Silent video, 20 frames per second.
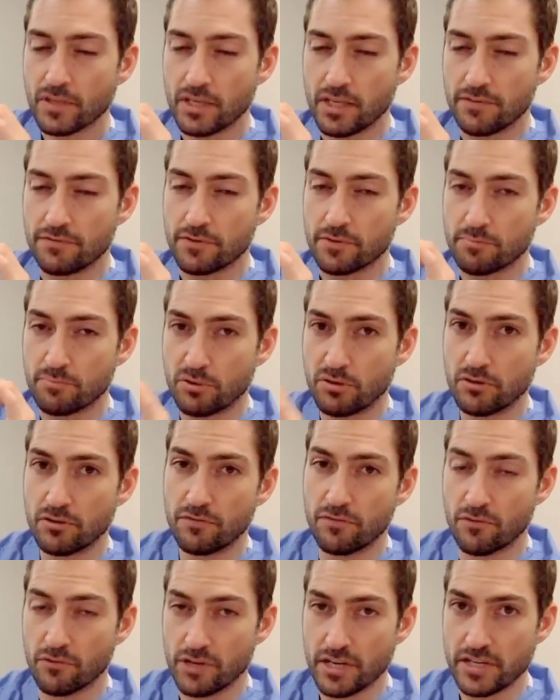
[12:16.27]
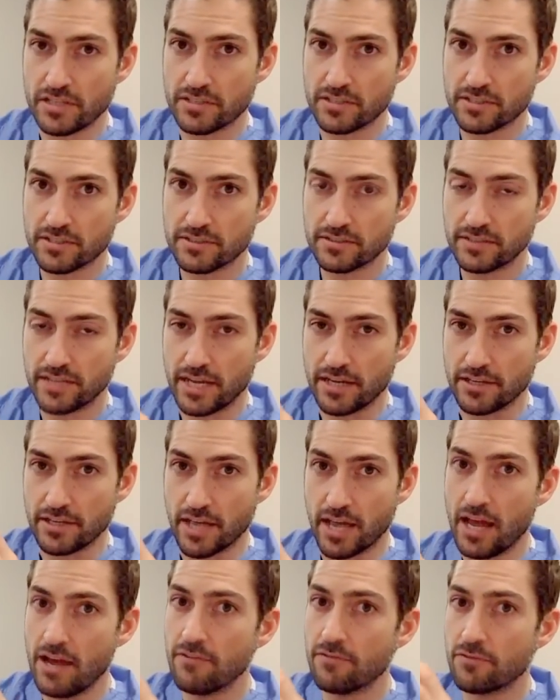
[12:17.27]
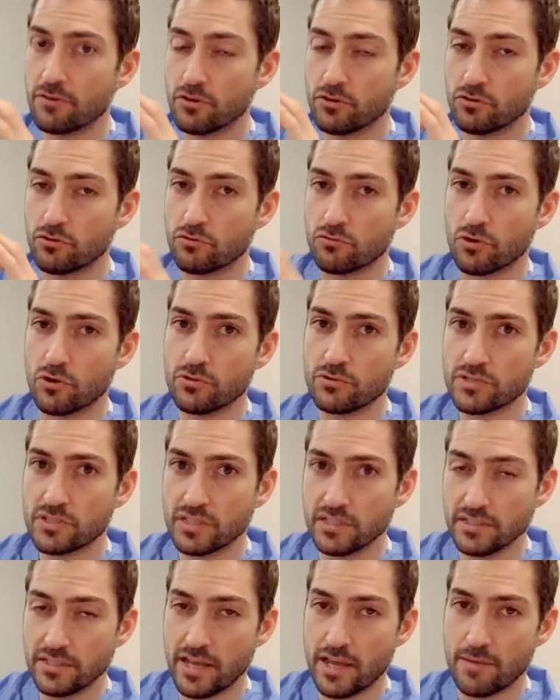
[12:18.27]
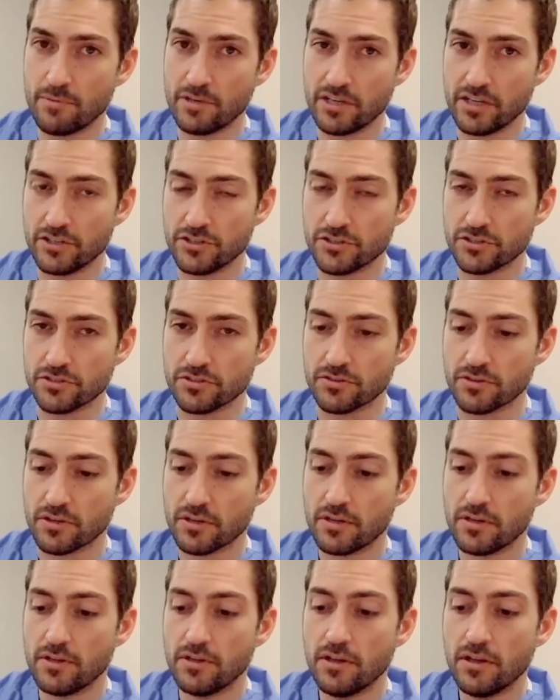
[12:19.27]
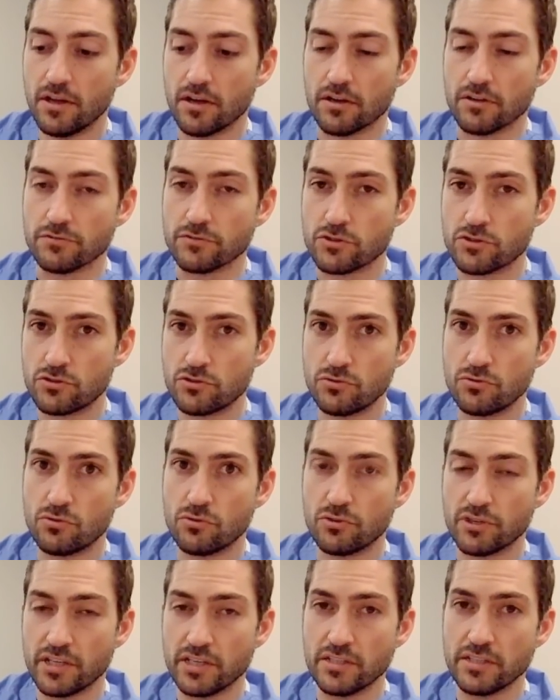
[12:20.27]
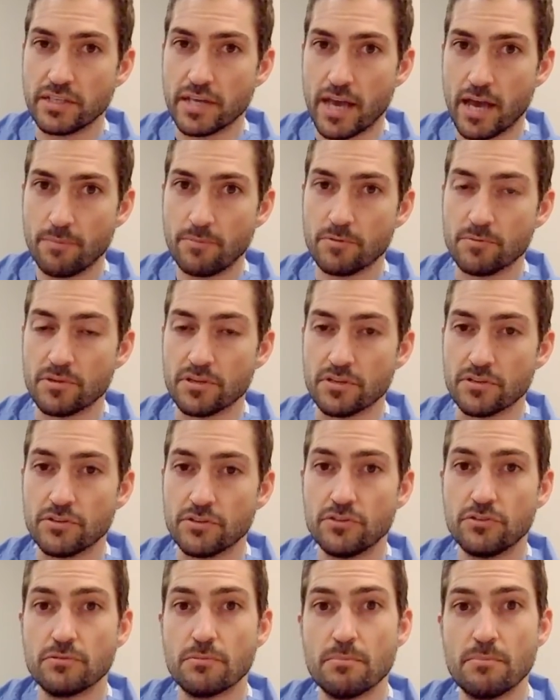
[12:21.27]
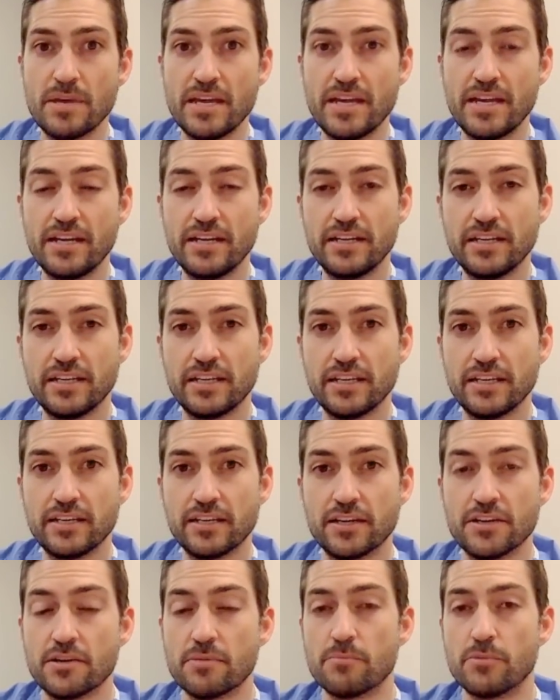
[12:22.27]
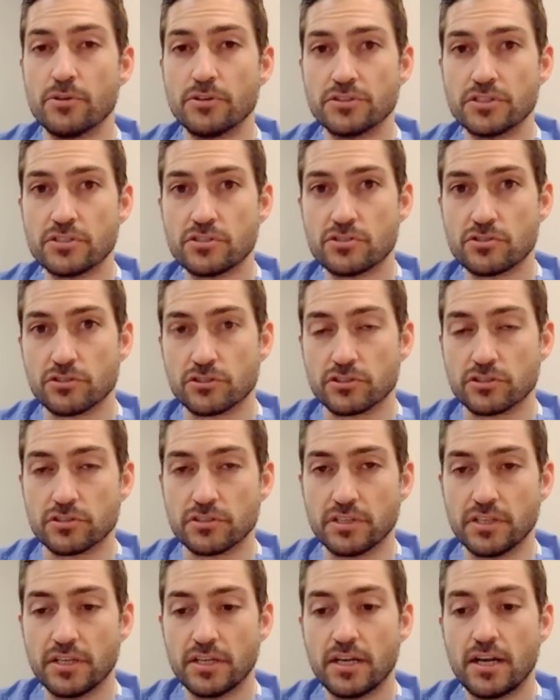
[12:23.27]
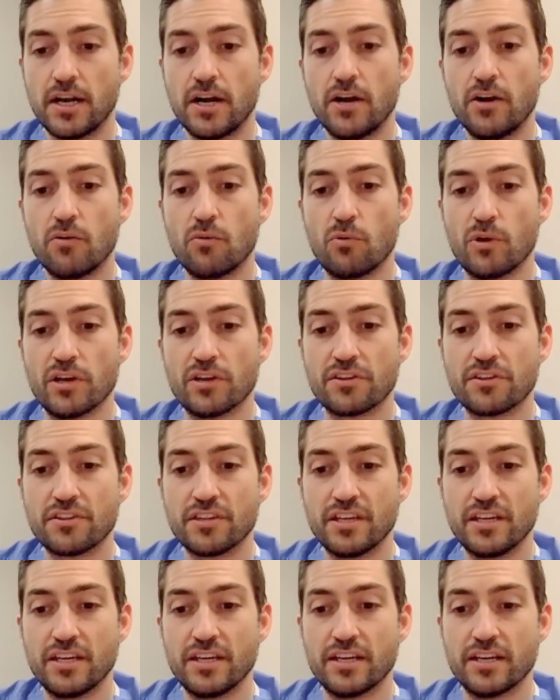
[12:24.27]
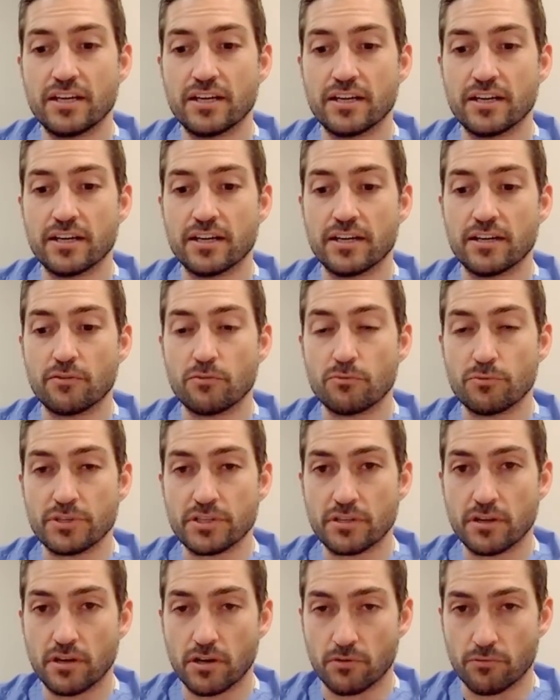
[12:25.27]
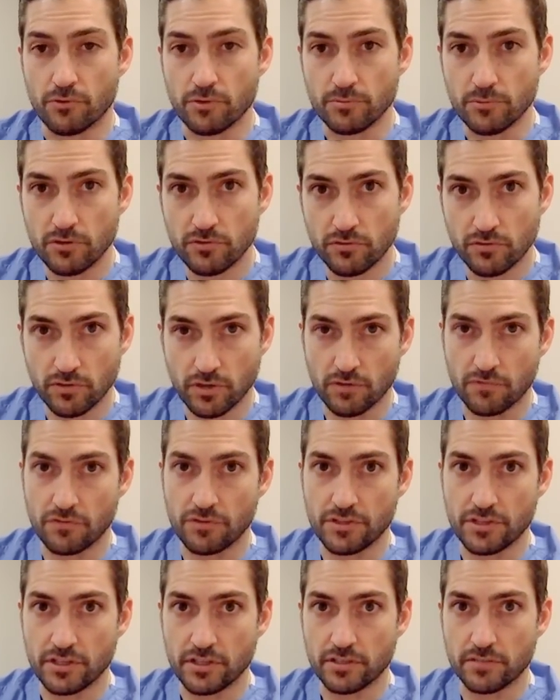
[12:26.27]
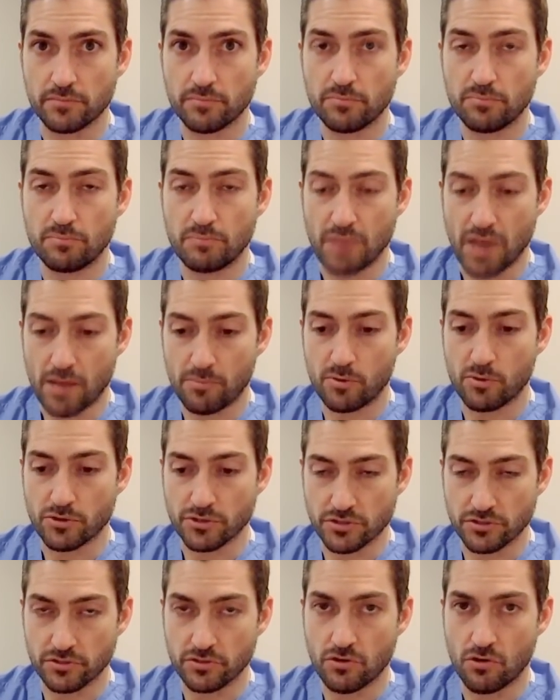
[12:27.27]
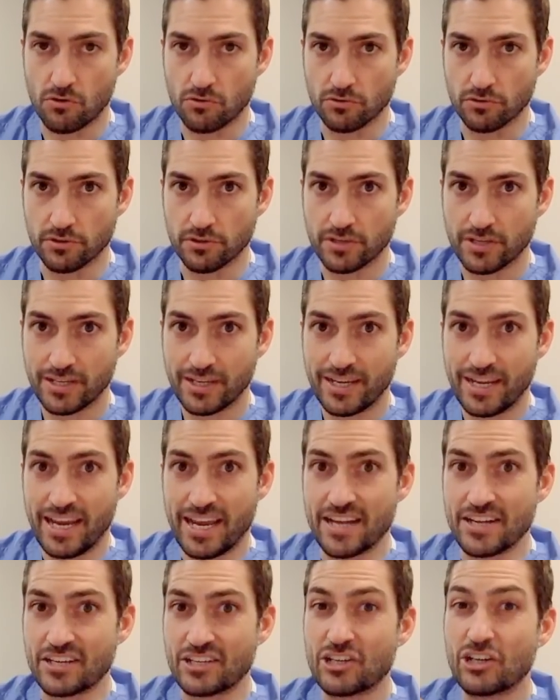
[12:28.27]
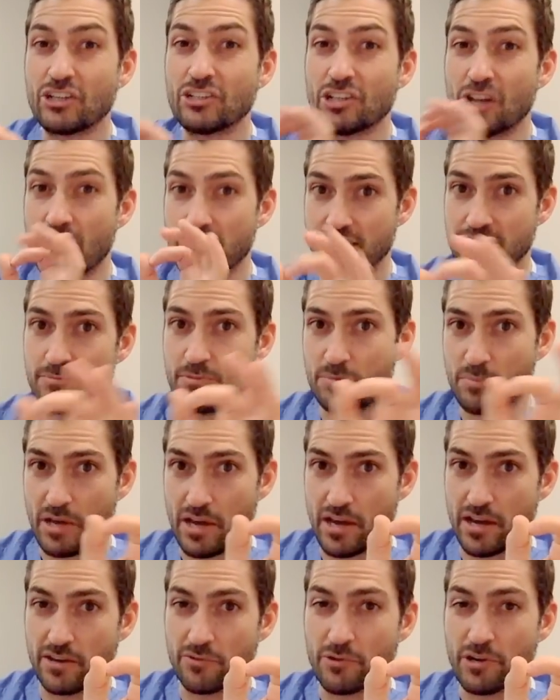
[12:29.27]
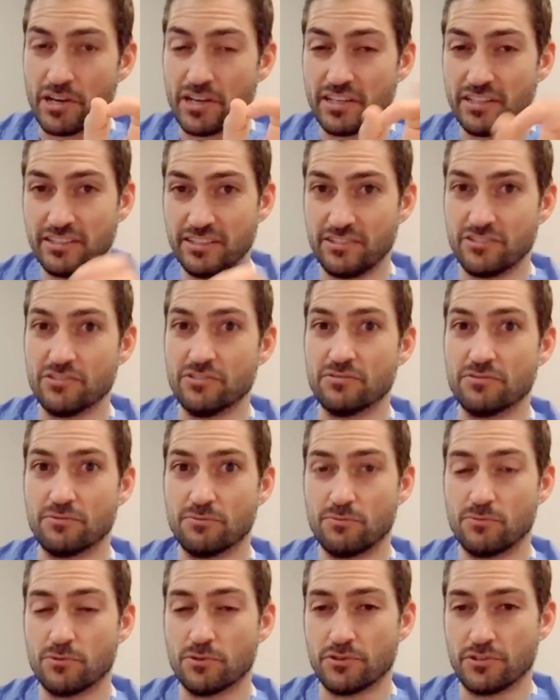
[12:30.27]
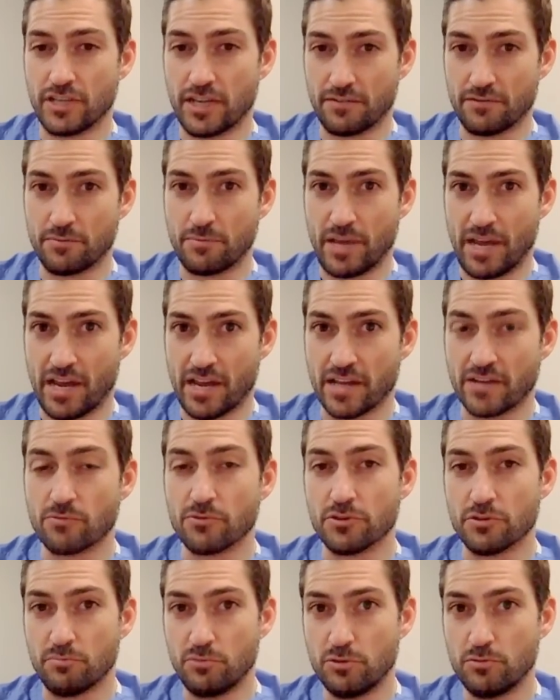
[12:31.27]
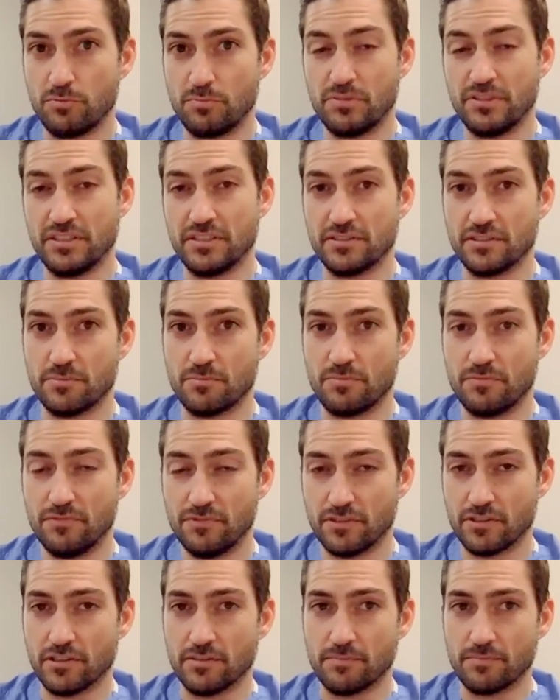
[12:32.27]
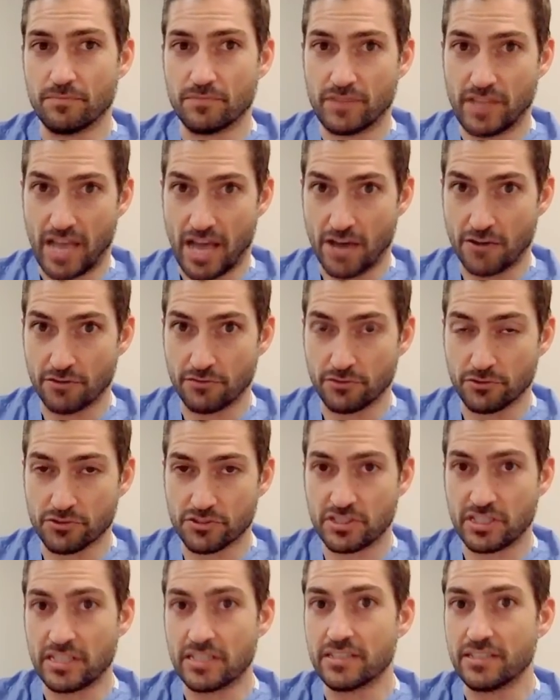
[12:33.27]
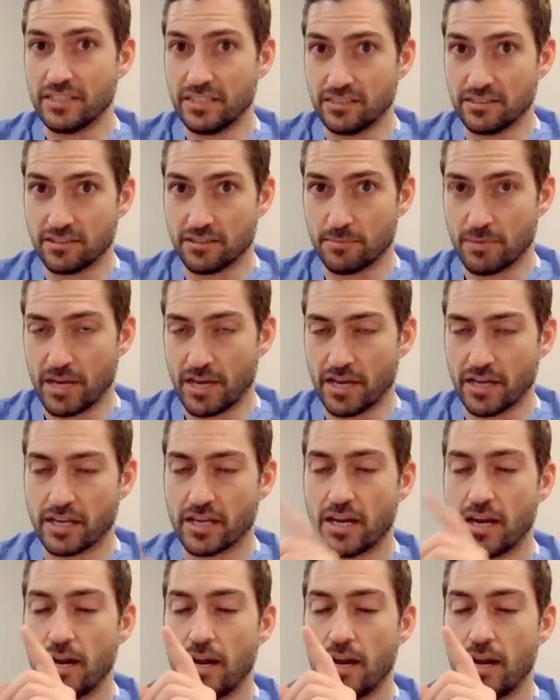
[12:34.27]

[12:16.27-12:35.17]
If it perforates and you have gross contamination of stool in the abdomen, you may need an emergent surgery with uh, re a removal of the that portion of the colon and a colostomy bag, right? You know where you have the bag where you poop into um, out of your skin into the bag.